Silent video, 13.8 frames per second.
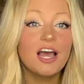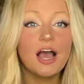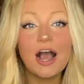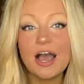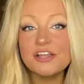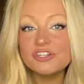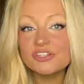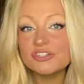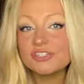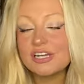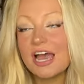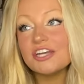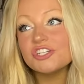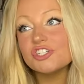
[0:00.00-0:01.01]

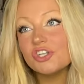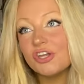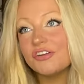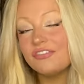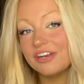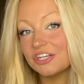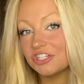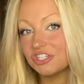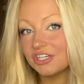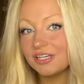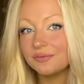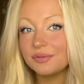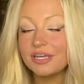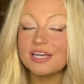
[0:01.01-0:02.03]
I should finish
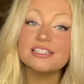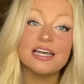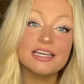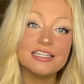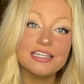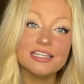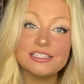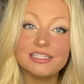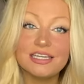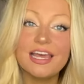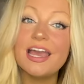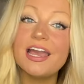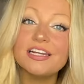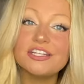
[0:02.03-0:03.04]
it because I easily
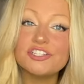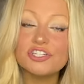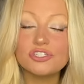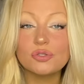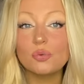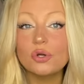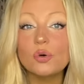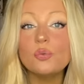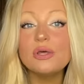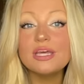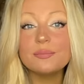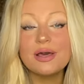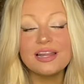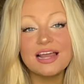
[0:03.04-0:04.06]
can. It's just a work week
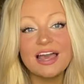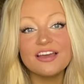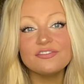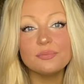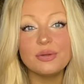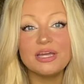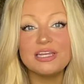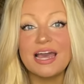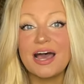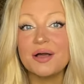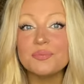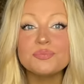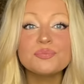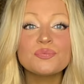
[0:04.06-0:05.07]
in my life, but yeah.
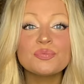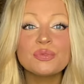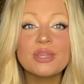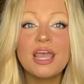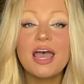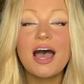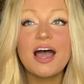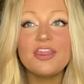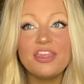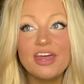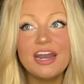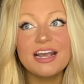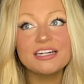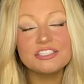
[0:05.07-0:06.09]

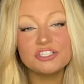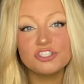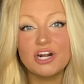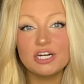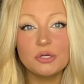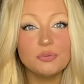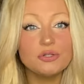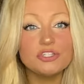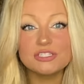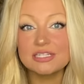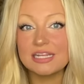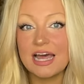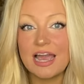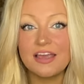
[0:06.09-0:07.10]
Then I got distracted with just
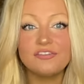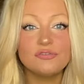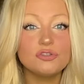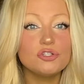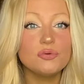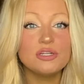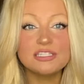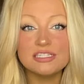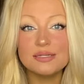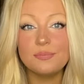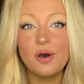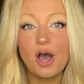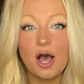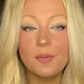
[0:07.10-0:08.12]
life, doing
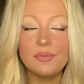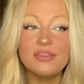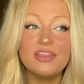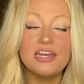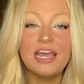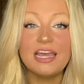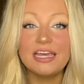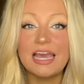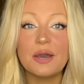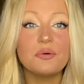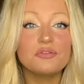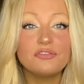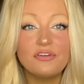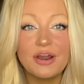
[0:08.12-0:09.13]
Depop, and then hanging out
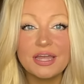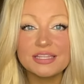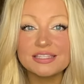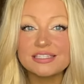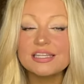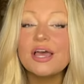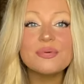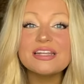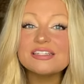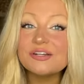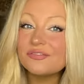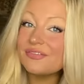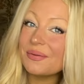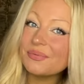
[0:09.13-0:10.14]
with friends. It's
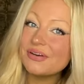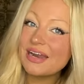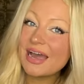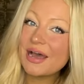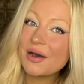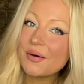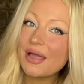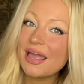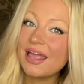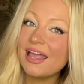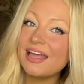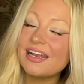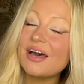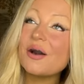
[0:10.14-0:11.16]
November now,
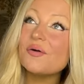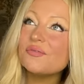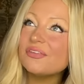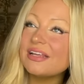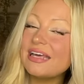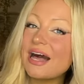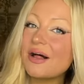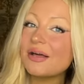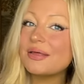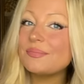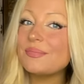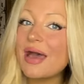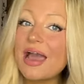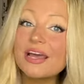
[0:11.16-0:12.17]
and hopefully I'll get
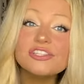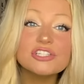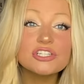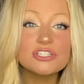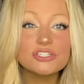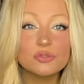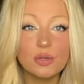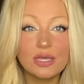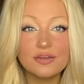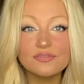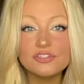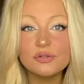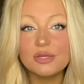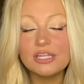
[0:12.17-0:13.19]
back into the swing of
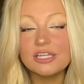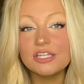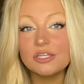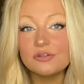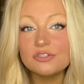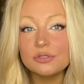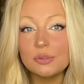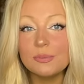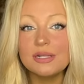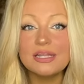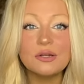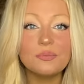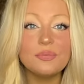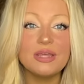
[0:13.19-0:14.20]
doing YouTube a
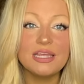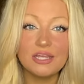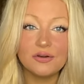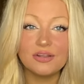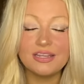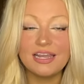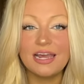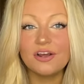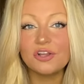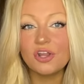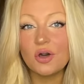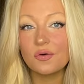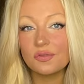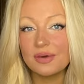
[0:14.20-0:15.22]
little bit here and there
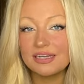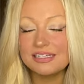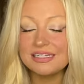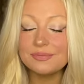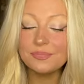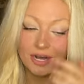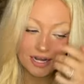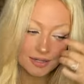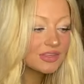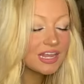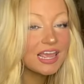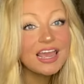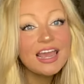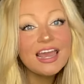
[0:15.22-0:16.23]
along with my Depop.
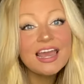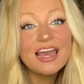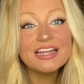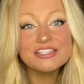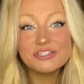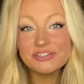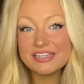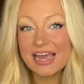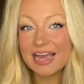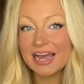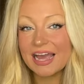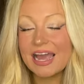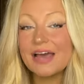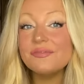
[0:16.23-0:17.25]
And today
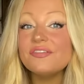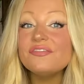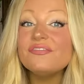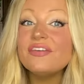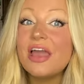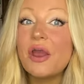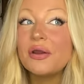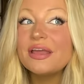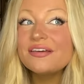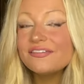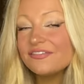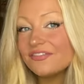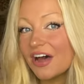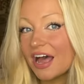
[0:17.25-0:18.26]
I have a very
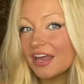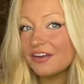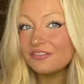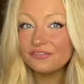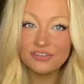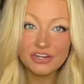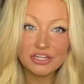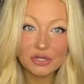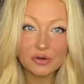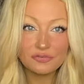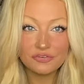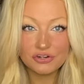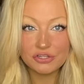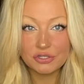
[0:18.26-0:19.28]
fun video
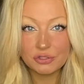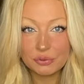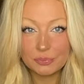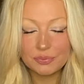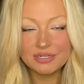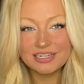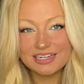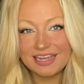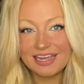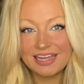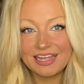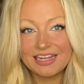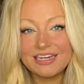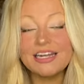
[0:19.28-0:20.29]
for you
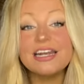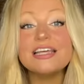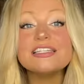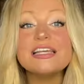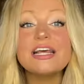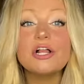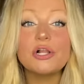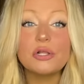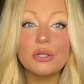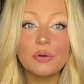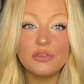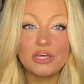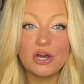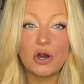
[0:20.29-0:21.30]
planned. It is a
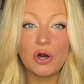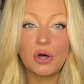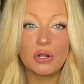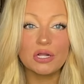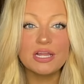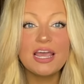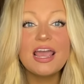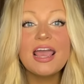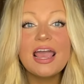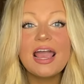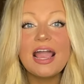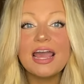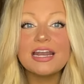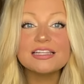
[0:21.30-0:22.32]
clothing haul,
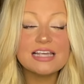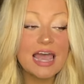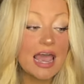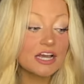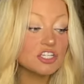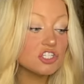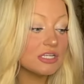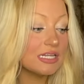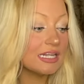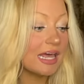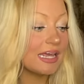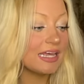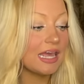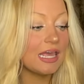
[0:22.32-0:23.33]
and it's actually
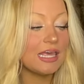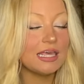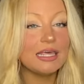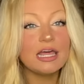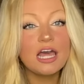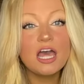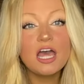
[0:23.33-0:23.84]
like a